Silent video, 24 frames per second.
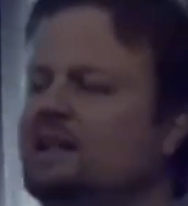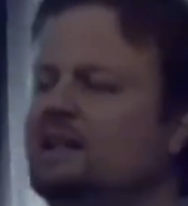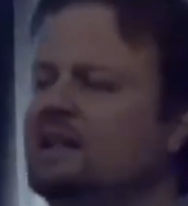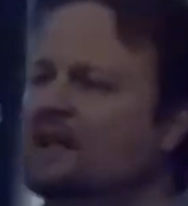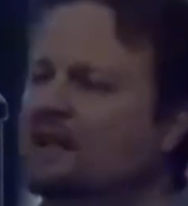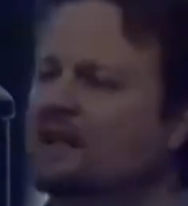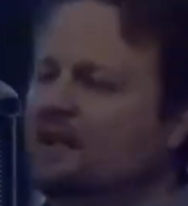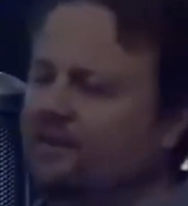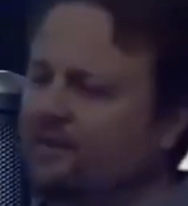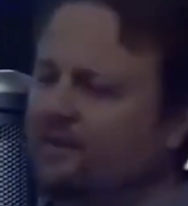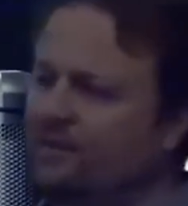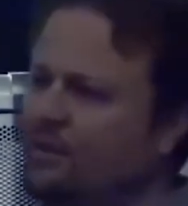
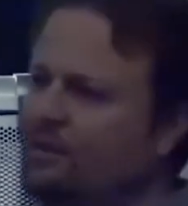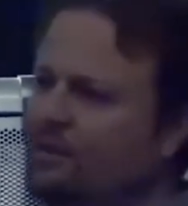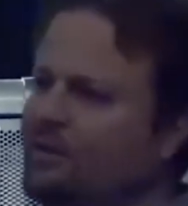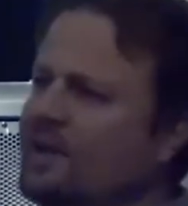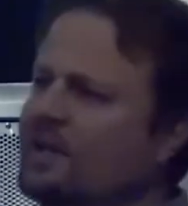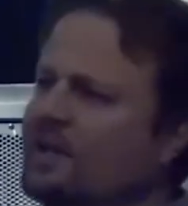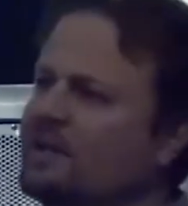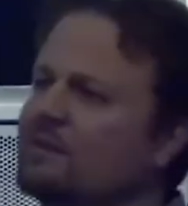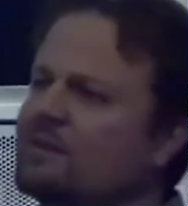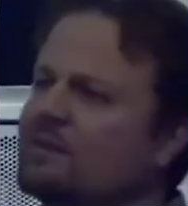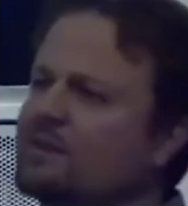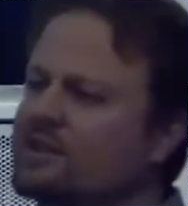A few
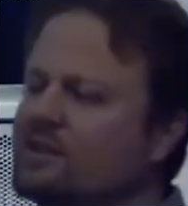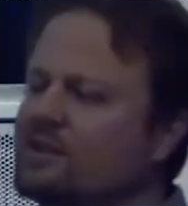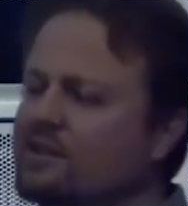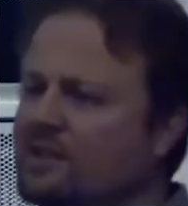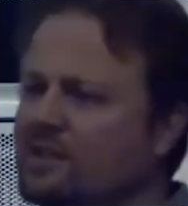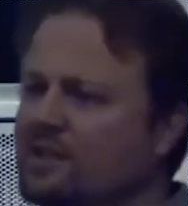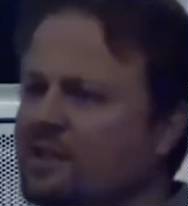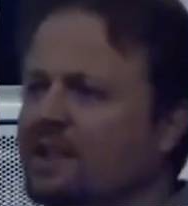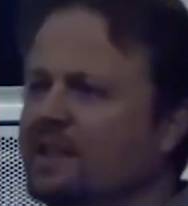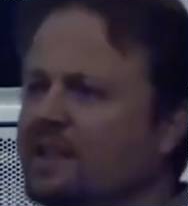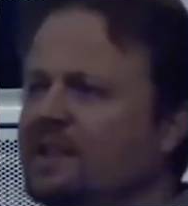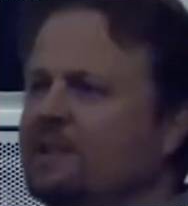animals,
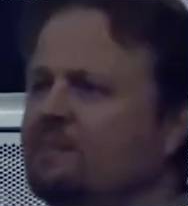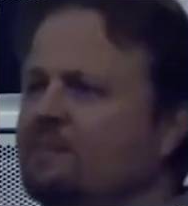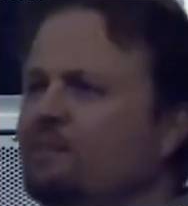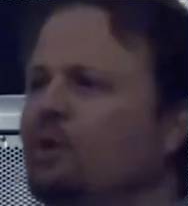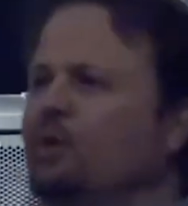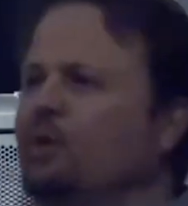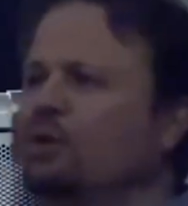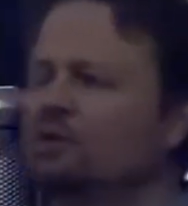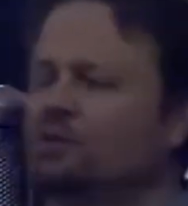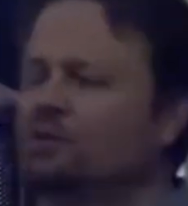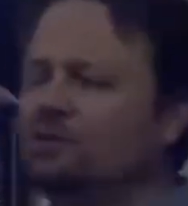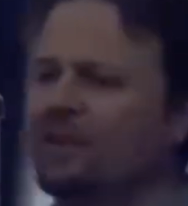like
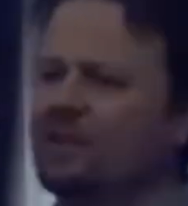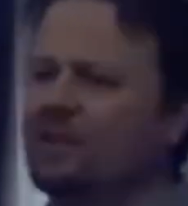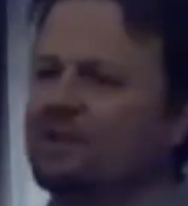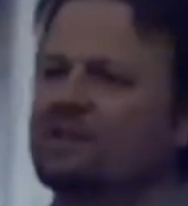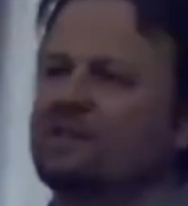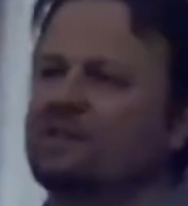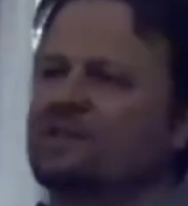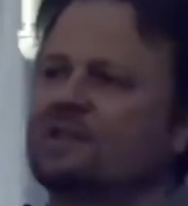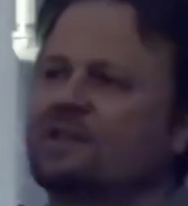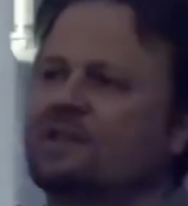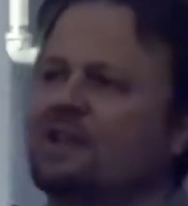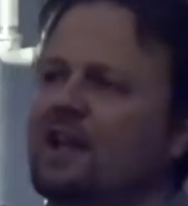polar
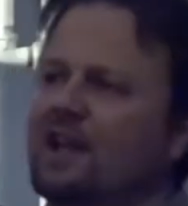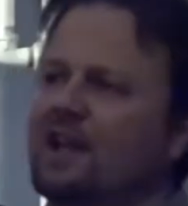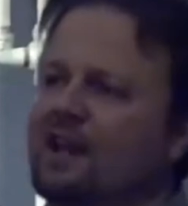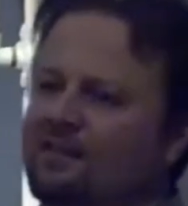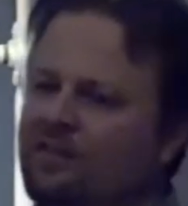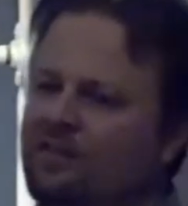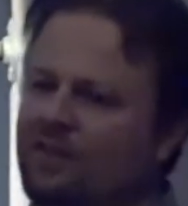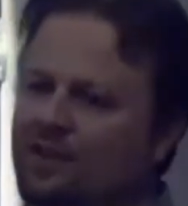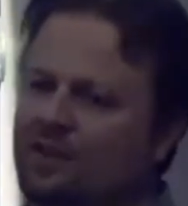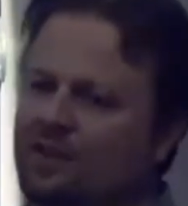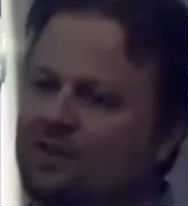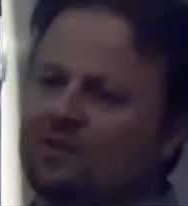bears, have
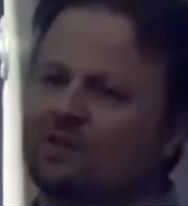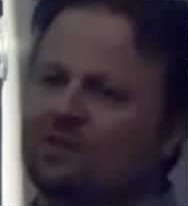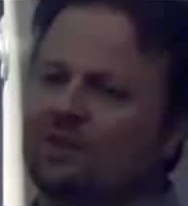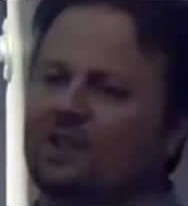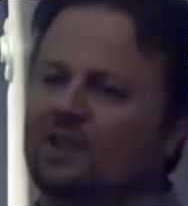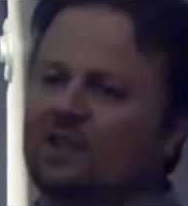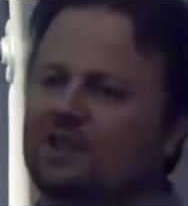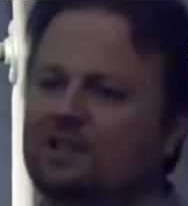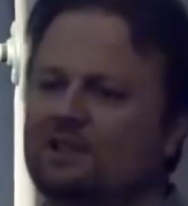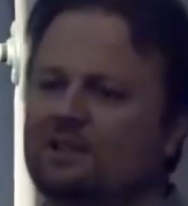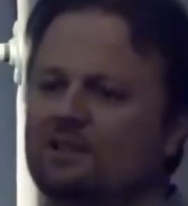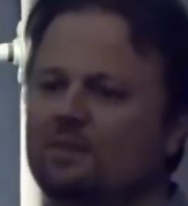hollow
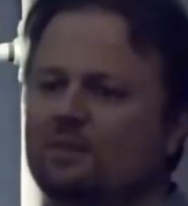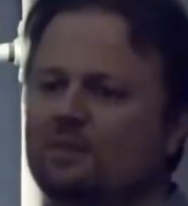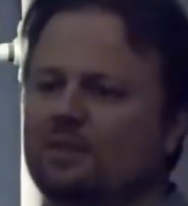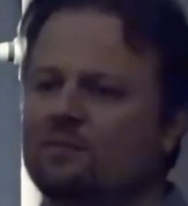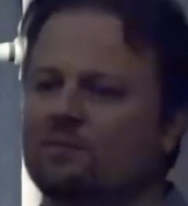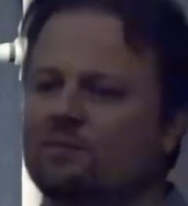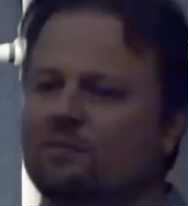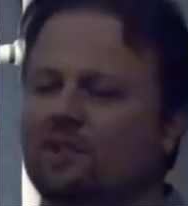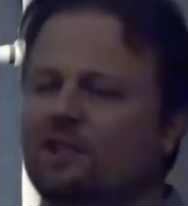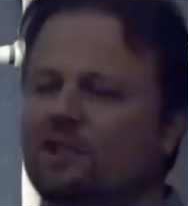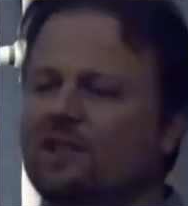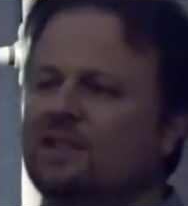hairs, but
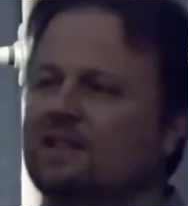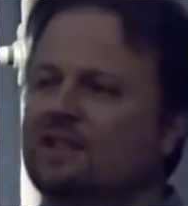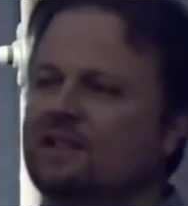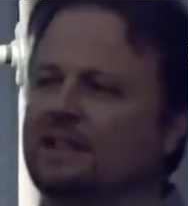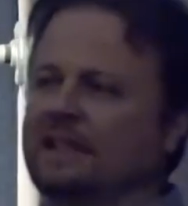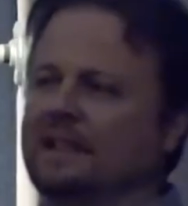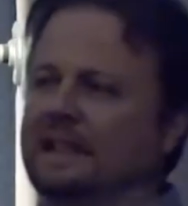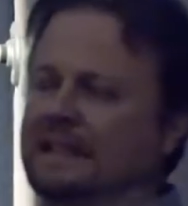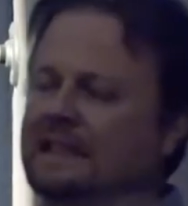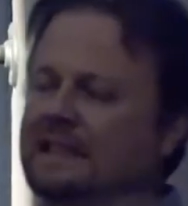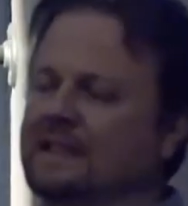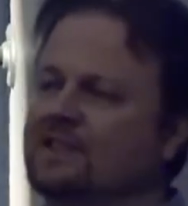in
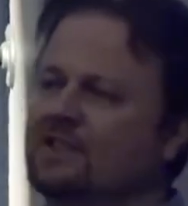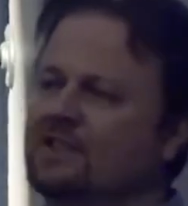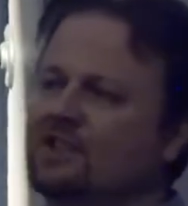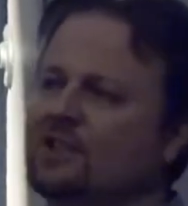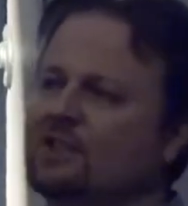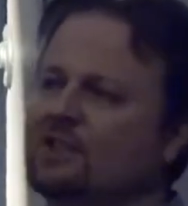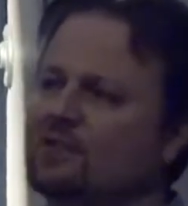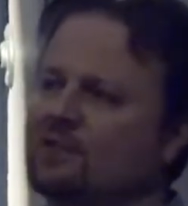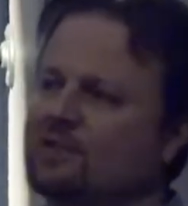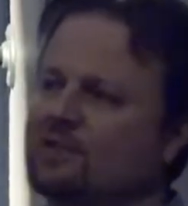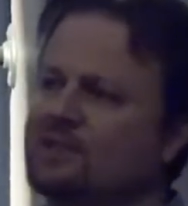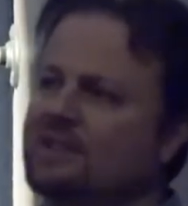
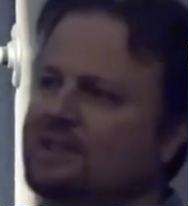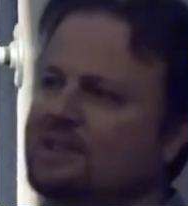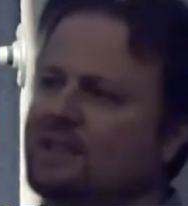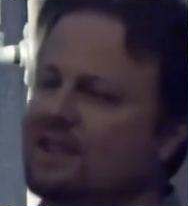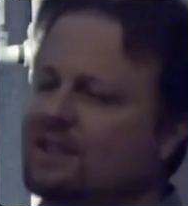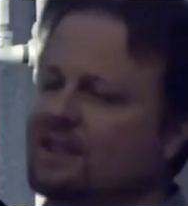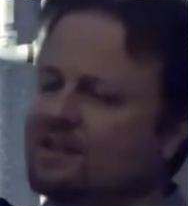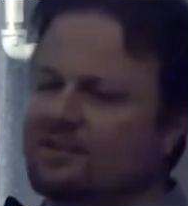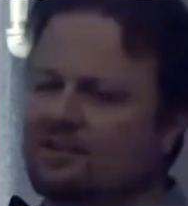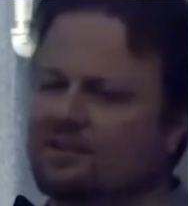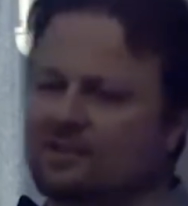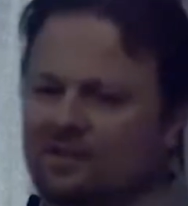generally
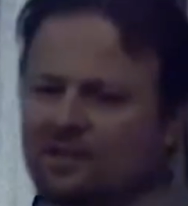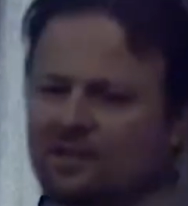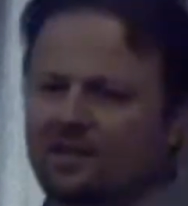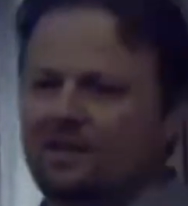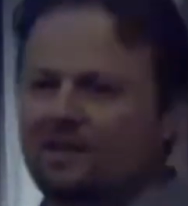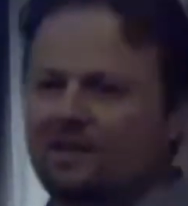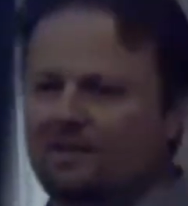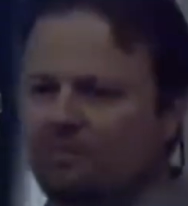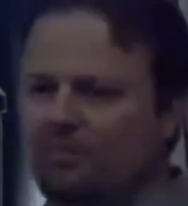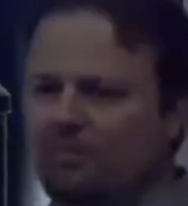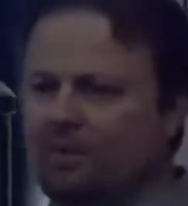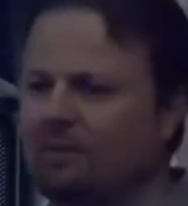hairs,
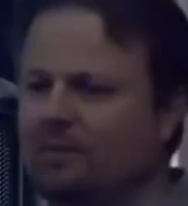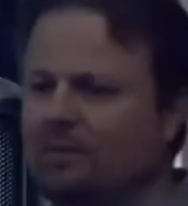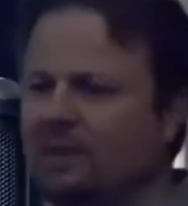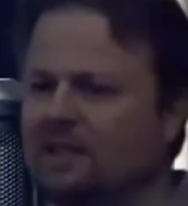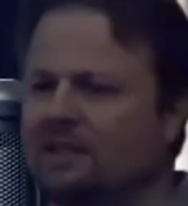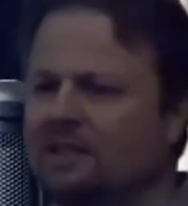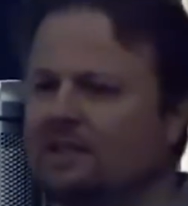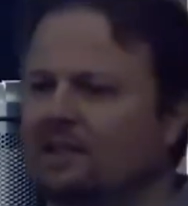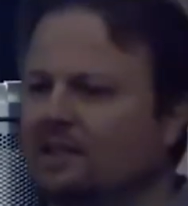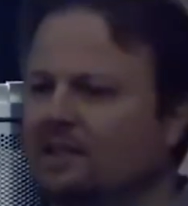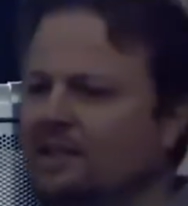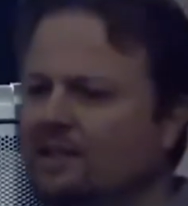
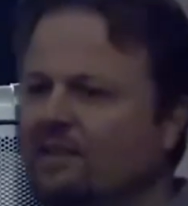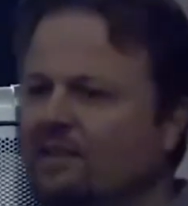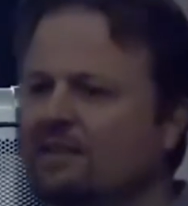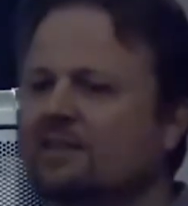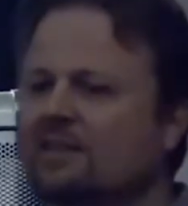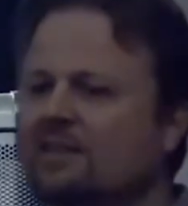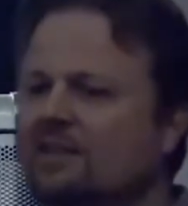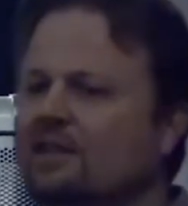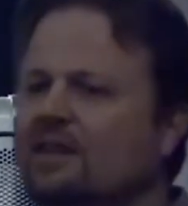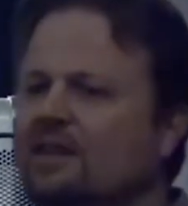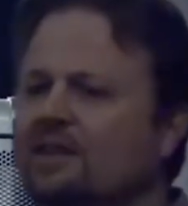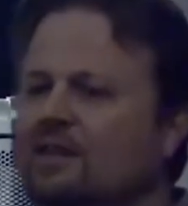mammalian hair
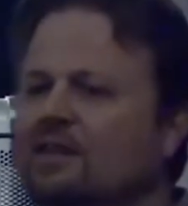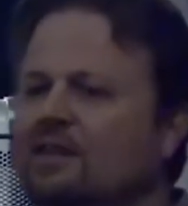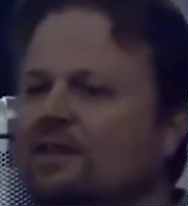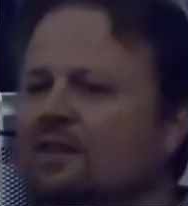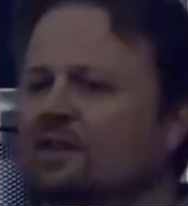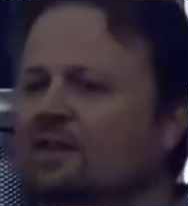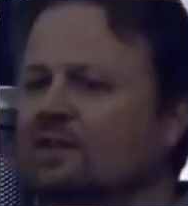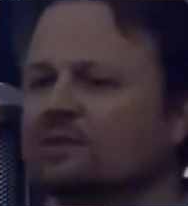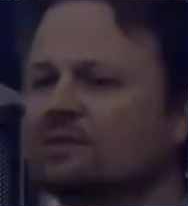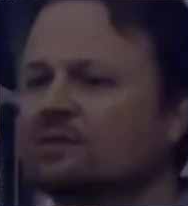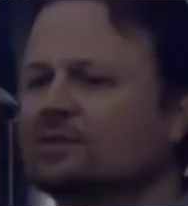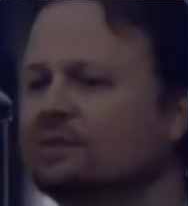is not
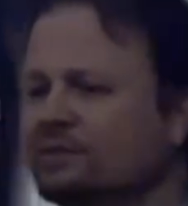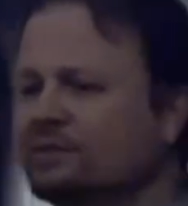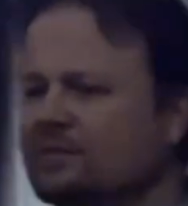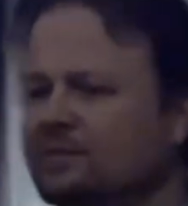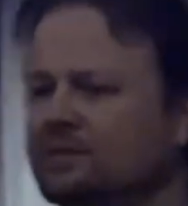hollow.